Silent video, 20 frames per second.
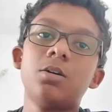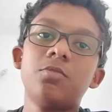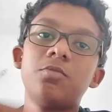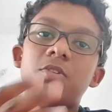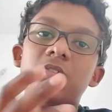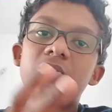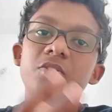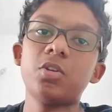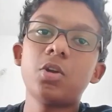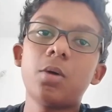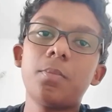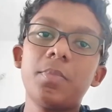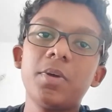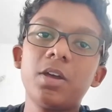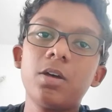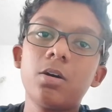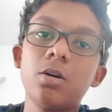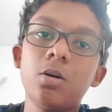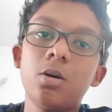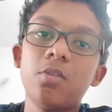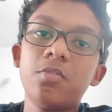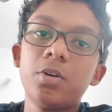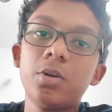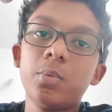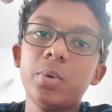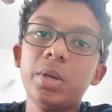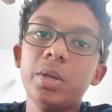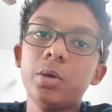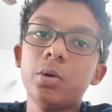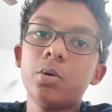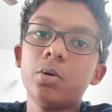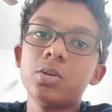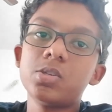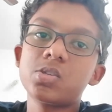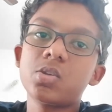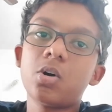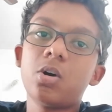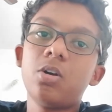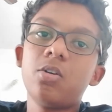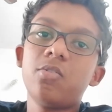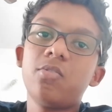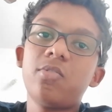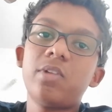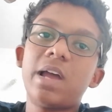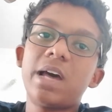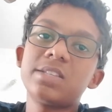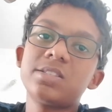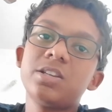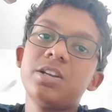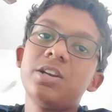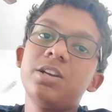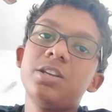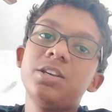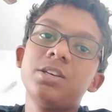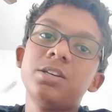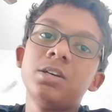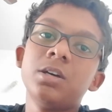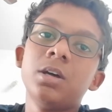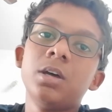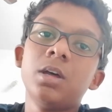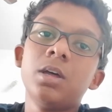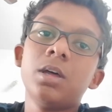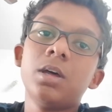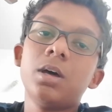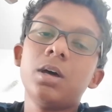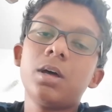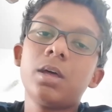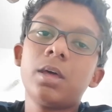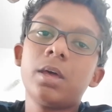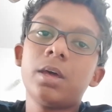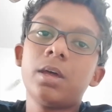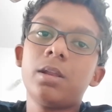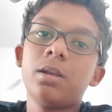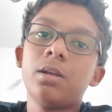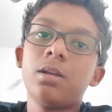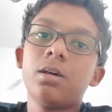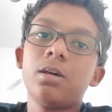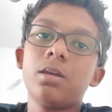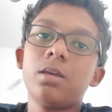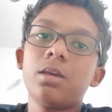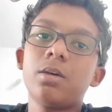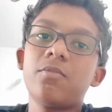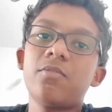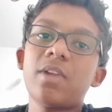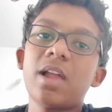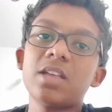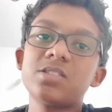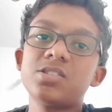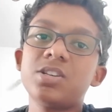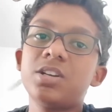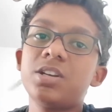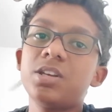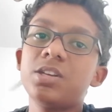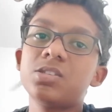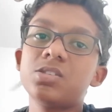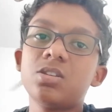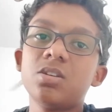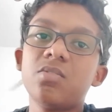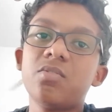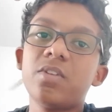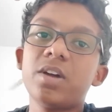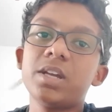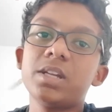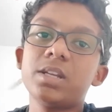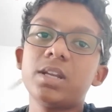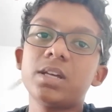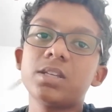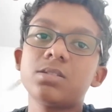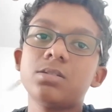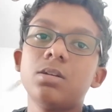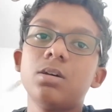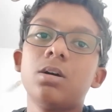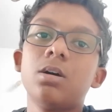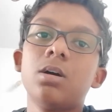fifth topic of our video is called flaccidity, and flaccidity is defined as the